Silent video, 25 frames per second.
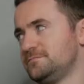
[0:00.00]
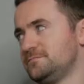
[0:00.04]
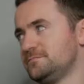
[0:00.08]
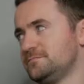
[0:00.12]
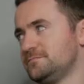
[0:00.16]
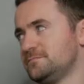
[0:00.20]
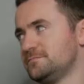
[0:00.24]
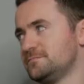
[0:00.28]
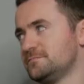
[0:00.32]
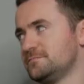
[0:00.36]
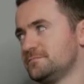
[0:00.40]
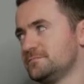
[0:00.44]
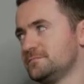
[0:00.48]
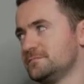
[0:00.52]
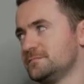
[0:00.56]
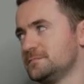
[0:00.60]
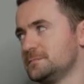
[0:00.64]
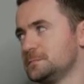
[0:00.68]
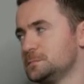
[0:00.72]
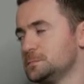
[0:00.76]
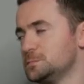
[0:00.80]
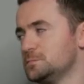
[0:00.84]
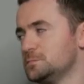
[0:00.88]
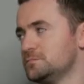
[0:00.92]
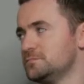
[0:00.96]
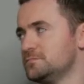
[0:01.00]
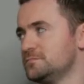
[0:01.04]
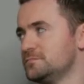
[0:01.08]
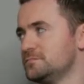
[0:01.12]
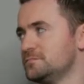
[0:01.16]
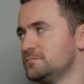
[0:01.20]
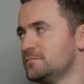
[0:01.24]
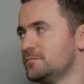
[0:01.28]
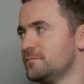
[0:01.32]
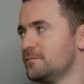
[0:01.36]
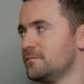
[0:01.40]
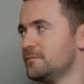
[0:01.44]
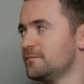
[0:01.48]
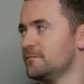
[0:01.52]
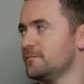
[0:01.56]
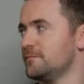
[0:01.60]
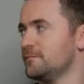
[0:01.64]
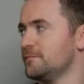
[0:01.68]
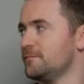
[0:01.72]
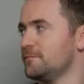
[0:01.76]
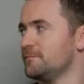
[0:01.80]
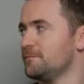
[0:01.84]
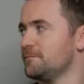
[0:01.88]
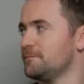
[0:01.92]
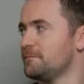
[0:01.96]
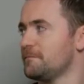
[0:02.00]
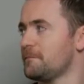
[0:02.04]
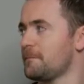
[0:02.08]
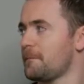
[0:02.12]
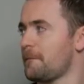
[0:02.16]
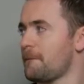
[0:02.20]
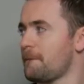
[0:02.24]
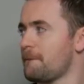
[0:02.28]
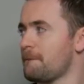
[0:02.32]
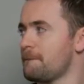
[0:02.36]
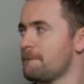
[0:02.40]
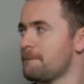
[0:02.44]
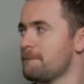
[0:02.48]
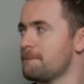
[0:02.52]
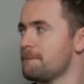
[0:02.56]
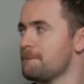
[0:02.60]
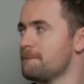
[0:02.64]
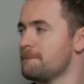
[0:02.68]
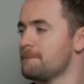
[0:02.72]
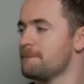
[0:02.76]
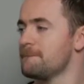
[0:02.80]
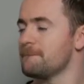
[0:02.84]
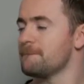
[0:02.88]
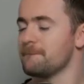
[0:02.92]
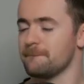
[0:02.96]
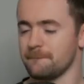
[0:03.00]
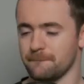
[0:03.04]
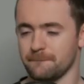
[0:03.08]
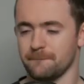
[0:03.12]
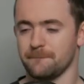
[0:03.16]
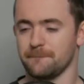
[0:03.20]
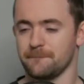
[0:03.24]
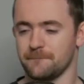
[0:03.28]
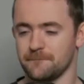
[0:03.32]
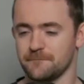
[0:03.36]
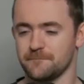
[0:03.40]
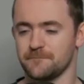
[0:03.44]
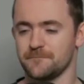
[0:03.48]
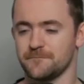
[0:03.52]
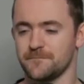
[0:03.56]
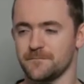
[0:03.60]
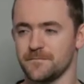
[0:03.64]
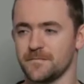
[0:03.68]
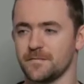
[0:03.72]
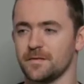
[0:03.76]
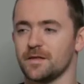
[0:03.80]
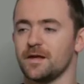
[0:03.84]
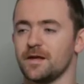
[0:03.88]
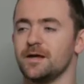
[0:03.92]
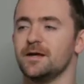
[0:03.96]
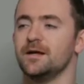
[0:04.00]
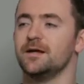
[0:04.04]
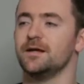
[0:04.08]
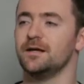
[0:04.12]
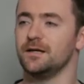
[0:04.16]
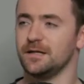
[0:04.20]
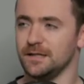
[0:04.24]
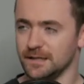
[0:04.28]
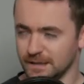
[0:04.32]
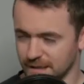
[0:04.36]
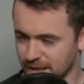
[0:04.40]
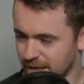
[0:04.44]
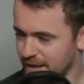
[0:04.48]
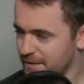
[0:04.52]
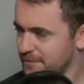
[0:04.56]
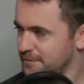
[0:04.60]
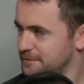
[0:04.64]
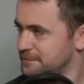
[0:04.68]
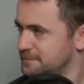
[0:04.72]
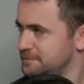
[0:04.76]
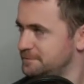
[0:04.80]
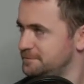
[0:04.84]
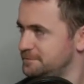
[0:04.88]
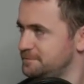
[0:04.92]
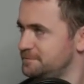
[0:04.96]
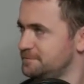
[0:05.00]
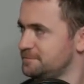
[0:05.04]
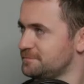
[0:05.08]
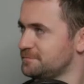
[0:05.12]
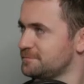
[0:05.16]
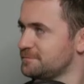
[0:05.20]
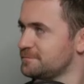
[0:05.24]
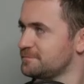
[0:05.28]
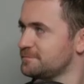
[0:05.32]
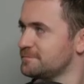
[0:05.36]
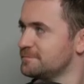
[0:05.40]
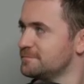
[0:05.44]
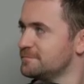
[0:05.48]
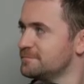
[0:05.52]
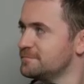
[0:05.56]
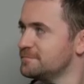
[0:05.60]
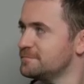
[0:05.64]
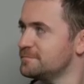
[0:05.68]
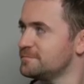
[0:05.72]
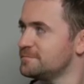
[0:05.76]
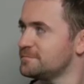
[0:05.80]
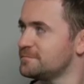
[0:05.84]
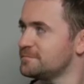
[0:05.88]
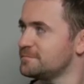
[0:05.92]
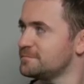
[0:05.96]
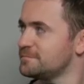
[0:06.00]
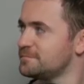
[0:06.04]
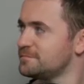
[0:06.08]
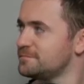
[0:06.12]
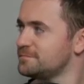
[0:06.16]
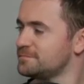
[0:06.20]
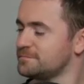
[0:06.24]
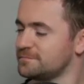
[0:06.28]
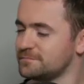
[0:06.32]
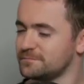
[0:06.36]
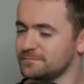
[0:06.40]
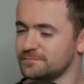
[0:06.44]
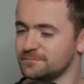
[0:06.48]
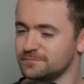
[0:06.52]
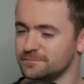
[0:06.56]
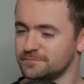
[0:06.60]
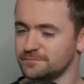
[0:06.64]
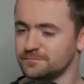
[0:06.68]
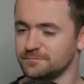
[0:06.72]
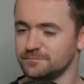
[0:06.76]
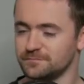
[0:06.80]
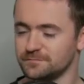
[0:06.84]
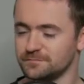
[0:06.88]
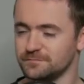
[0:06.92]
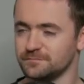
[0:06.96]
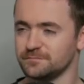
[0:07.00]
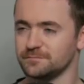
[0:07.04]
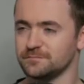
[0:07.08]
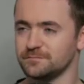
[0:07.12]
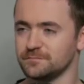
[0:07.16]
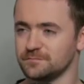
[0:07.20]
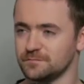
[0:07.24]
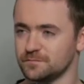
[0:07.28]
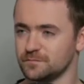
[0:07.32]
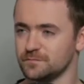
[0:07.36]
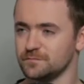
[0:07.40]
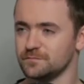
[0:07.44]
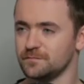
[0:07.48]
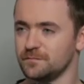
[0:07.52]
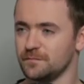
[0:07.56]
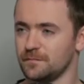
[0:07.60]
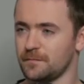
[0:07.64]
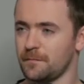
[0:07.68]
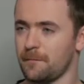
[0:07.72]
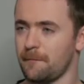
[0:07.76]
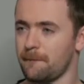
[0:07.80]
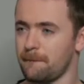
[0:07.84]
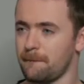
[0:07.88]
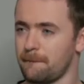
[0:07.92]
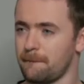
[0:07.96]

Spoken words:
(not speaking)